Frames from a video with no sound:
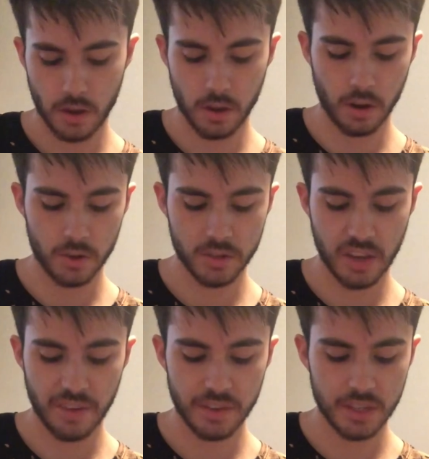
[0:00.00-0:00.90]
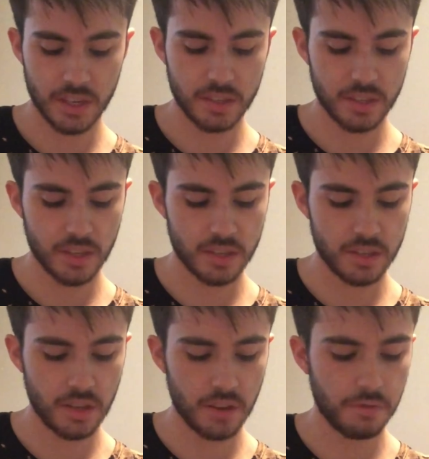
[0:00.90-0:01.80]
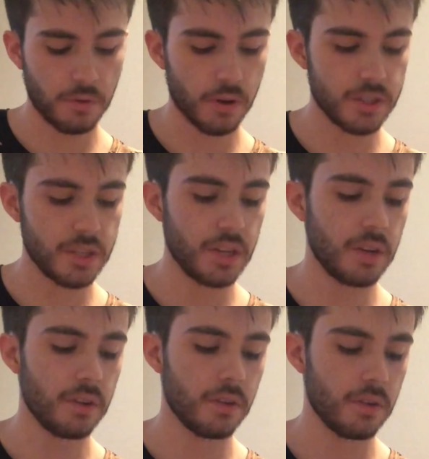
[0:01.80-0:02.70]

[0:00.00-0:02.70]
You're gonna go 17, 16, 14,